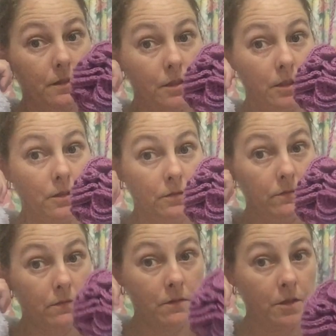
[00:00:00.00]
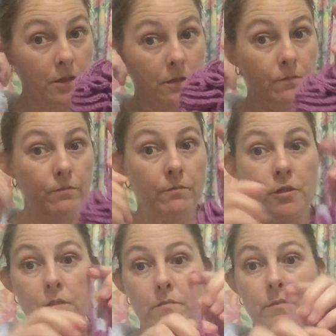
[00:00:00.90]
so to
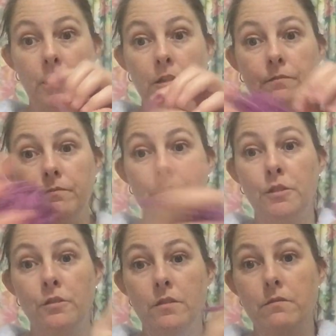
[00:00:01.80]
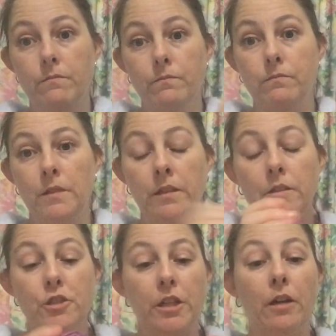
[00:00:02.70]
just, you know, use in
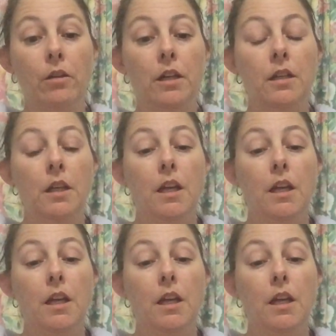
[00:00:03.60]
the shower.